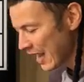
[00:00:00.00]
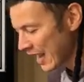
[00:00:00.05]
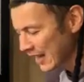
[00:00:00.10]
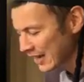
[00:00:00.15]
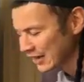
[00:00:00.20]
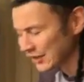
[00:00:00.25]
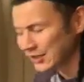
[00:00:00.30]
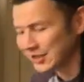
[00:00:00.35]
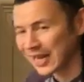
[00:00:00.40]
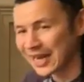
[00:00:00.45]

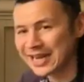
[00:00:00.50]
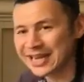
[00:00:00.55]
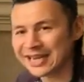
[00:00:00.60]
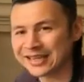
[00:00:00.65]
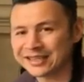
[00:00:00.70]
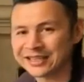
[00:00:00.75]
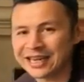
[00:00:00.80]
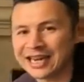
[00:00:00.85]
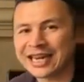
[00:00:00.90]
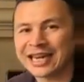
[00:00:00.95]
And a shaky
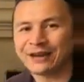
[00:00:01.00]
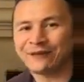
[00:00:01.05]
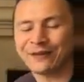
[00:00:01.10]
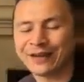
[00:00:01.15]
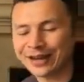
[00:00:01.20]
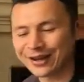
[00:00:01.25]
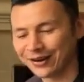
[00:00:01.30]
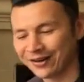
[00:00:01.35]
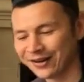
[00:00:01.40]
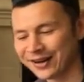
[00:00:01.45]
shaky
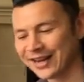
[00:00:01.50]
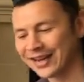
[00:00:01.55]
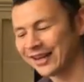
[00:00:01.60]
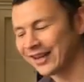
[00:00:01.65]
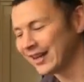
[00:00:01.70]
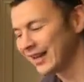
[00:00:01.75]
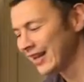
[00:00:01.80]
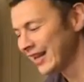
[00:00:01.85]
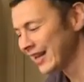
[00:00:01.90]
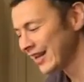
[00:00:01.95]
for Connie.
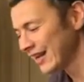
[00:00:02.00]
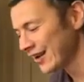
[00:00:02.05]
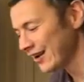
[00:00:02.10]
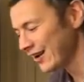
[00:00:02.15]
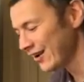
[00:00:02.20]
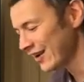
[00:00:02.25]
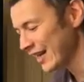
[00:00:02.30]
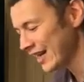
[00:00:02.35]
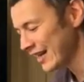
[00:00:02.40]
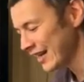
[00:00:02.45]

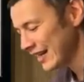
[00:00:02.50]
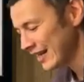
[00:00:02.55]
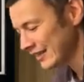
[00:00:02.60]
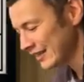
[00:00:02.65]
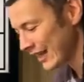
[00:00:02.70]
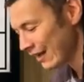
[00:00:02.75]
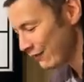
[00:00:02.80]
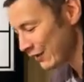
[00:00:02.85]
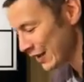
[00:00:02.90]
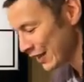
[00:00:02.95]
Connie, is
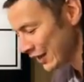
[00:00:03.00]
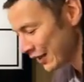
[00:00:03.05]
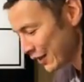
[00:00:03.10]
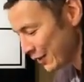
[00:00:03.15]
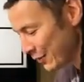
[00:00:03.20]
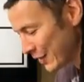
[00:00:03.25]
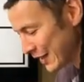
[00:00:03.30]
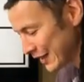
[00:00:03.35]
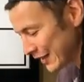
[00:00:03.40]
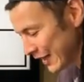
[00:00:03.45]
everything going
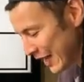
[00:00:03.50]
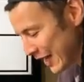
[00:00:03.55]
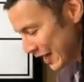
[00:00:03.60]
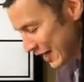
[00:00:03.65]
to win? Is that